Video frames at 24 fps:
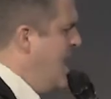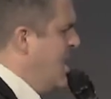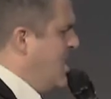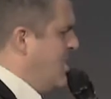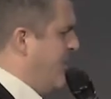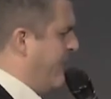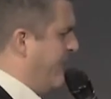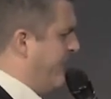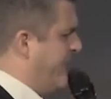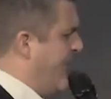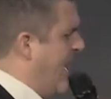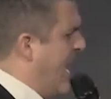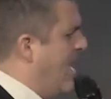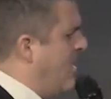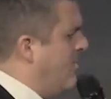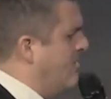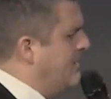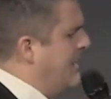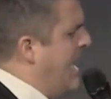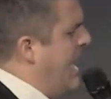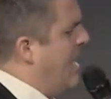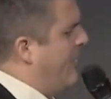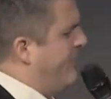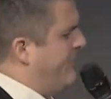You
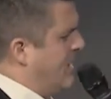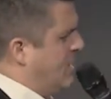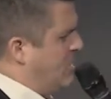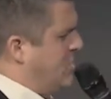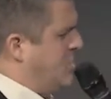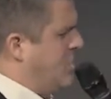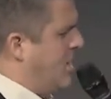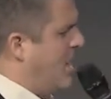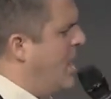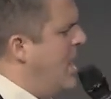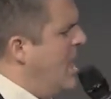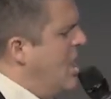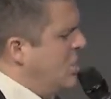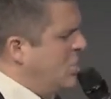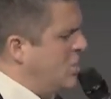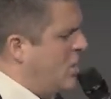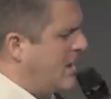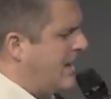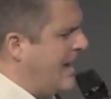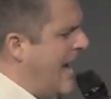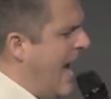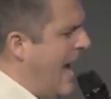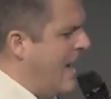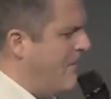found out that you, you
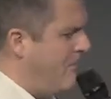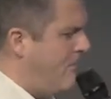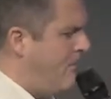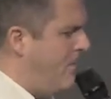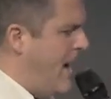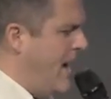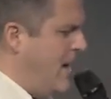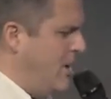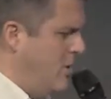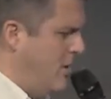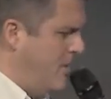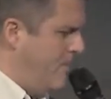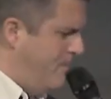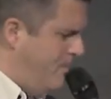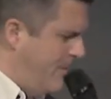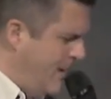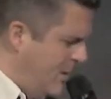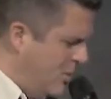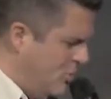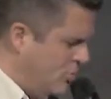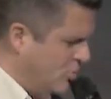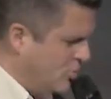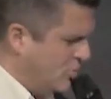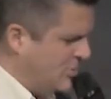can't pay your
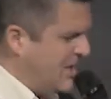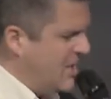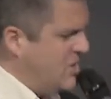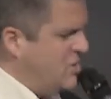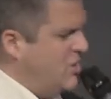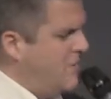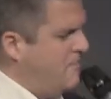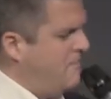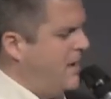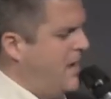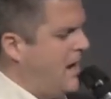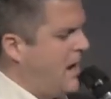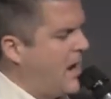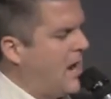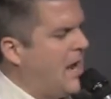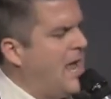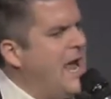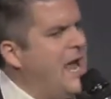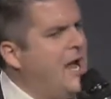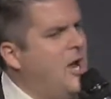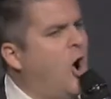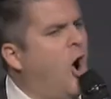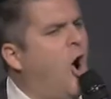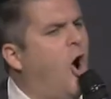bills and you've been
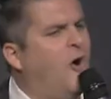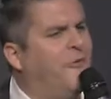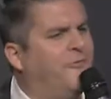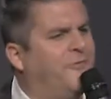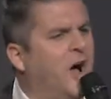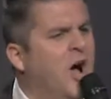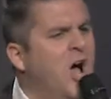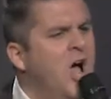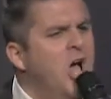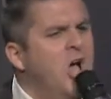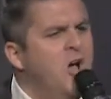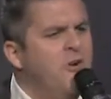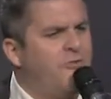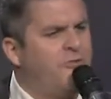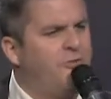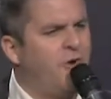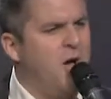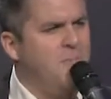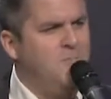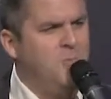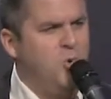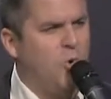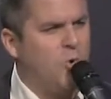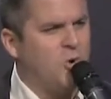laid off uh,
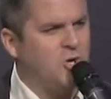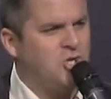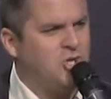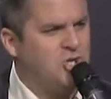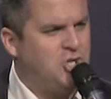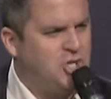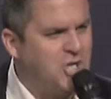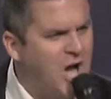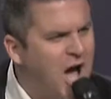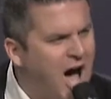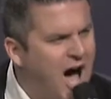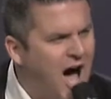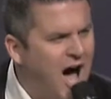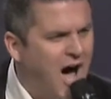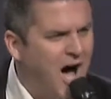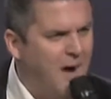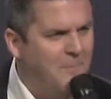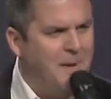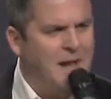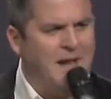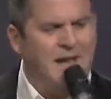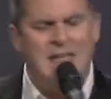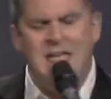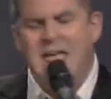from your
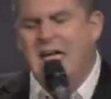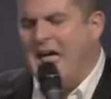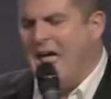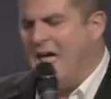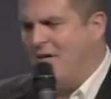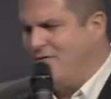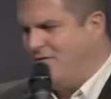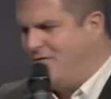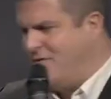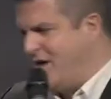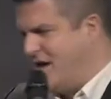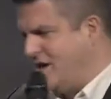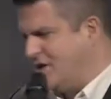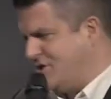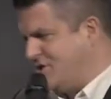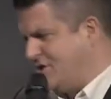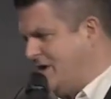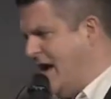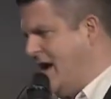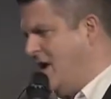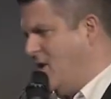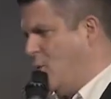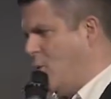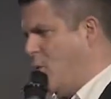job and, and this
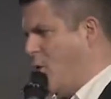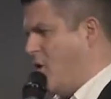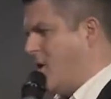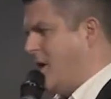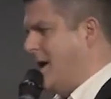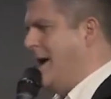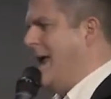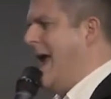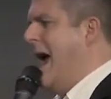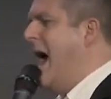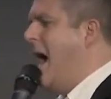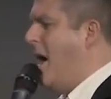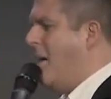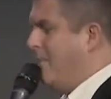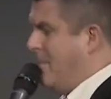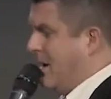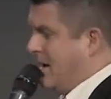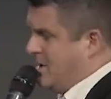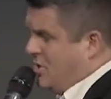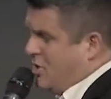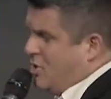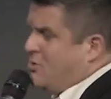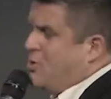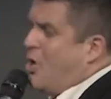ain't working out.
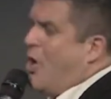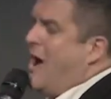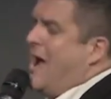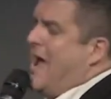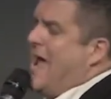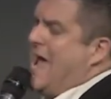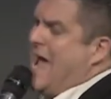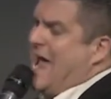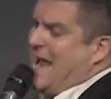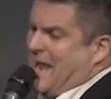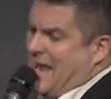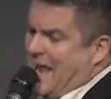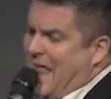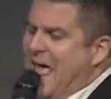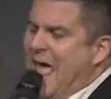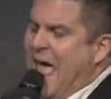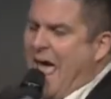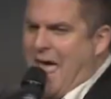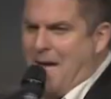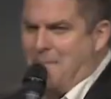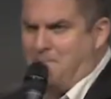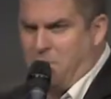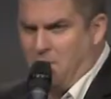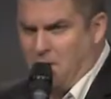But you go ahead and,
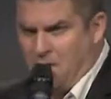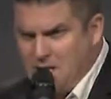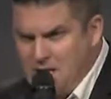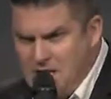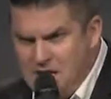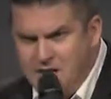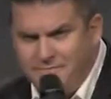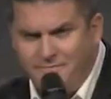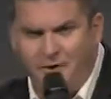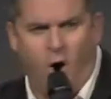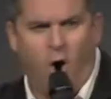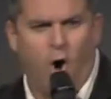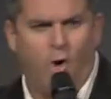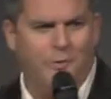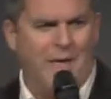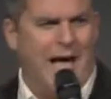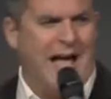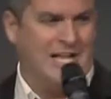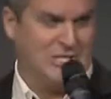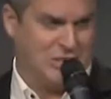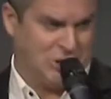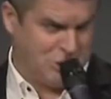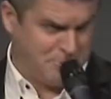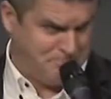and believe all
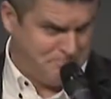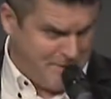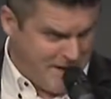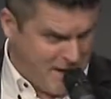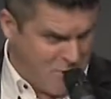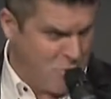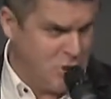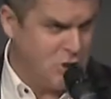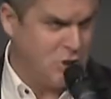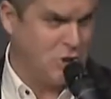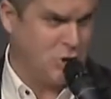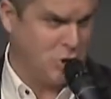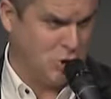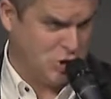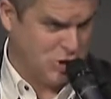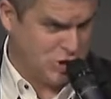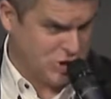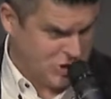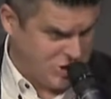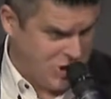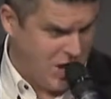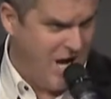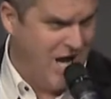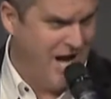that spiritual
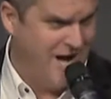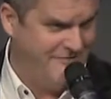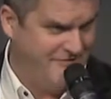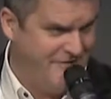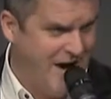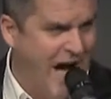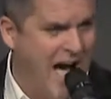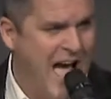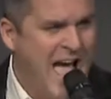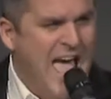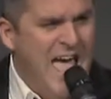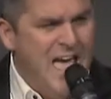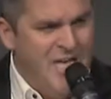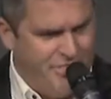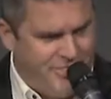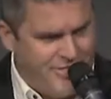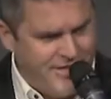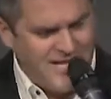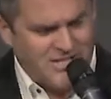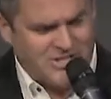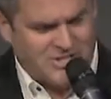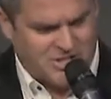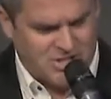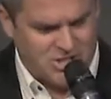stuff. Uh,
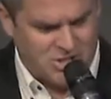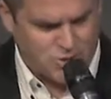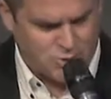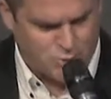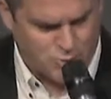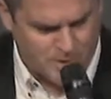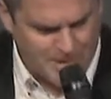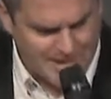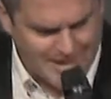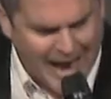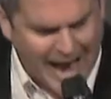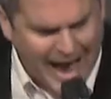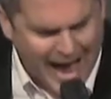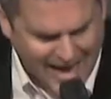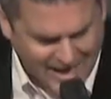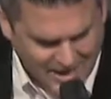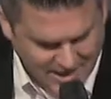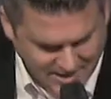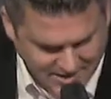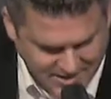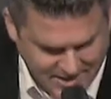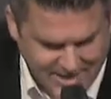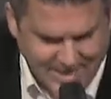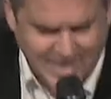this is
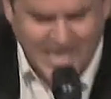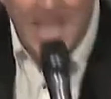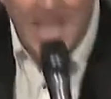reality.